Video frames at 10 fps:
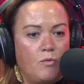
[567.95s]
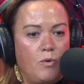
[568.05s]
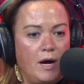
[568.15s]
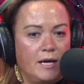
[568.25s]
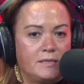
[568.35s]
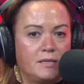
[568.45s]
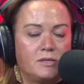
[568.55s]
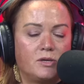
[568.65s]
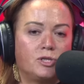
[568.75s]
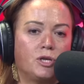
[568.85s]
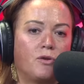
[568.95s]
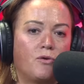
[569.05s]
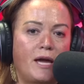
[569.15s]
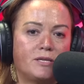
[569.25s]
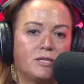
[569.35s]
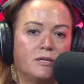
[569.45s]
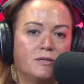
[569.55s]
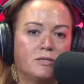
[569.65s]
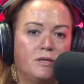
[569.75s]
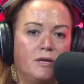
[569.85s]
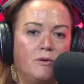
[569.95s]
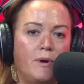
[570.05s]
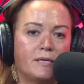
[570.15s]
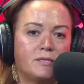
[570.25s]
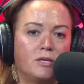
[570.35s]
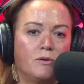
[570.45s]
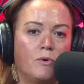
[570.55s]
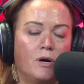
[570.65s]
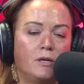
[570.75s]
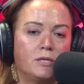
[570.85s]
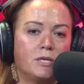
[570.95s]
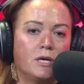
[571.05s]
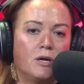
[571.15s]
Why is it such a threat to the US, to the world?